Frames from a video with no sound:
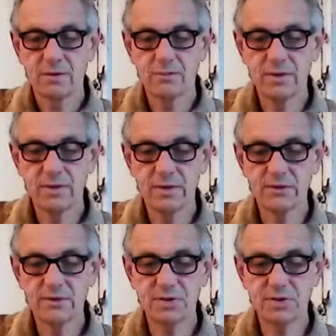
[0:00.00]

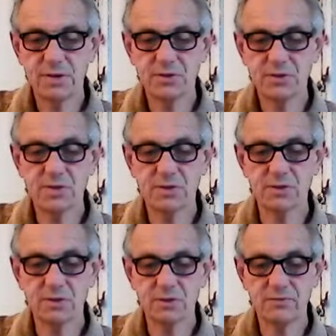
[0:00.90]
Renunciation is
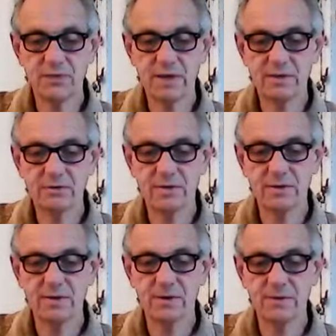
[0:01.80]
not
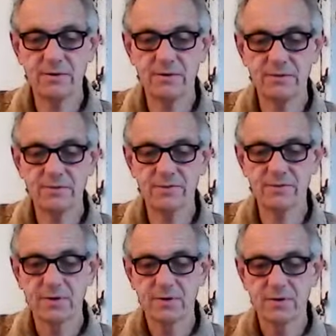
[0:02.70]
renouncing
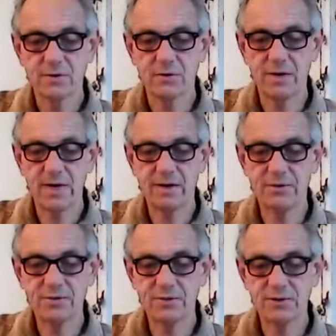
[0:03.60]
clothes or
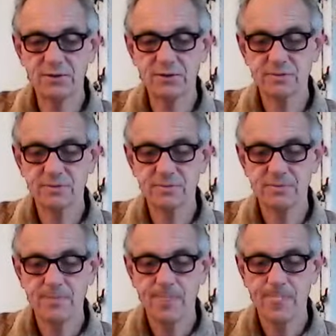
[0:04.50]
houses,
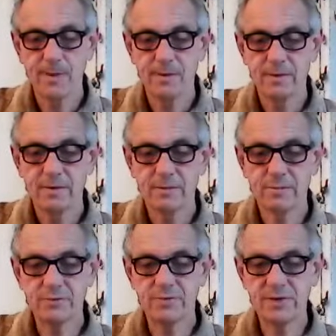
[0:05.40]

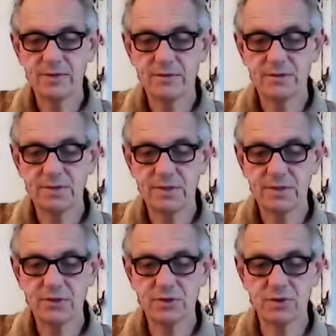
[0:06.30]
but
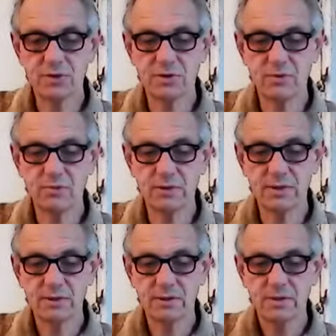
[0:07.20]
renunciation is
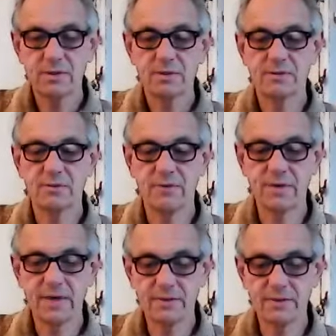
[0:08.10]
only the
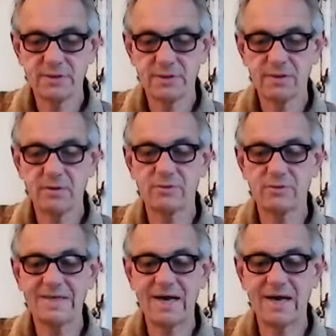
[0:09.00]
renouncing of
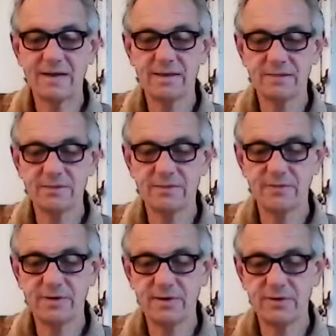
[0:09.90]
the
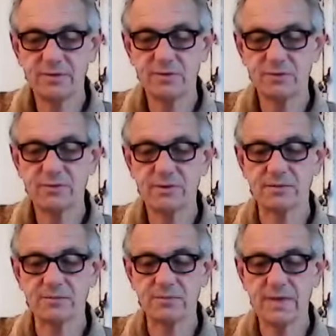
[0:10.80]
identification with
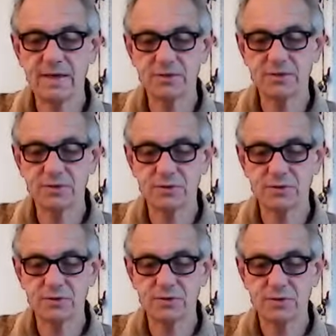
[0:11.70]
the
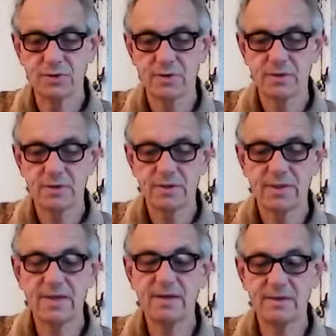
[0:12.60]
reactions.
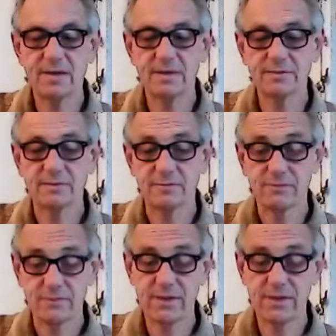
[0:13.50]
They get
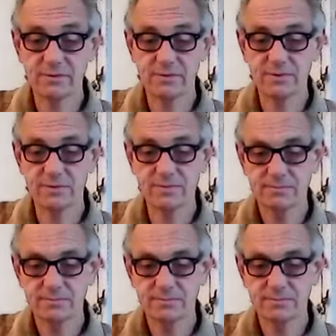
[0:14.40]
renounced.